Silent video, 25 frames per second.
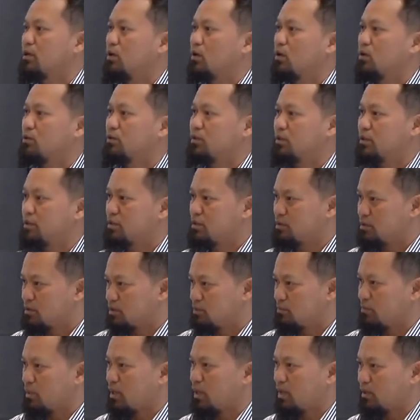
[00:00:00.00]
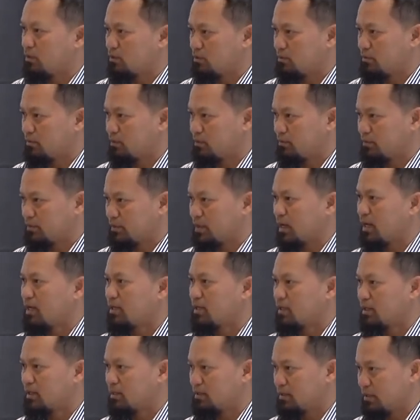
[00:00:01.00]
on the eastern part of
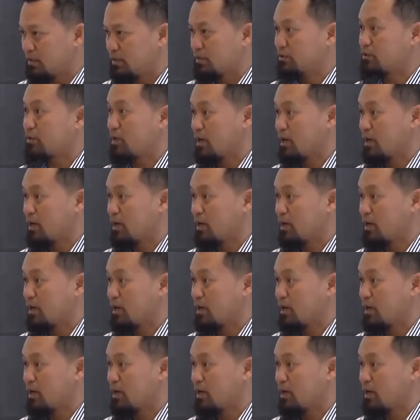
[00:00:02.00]
Thailand, mm-hmm.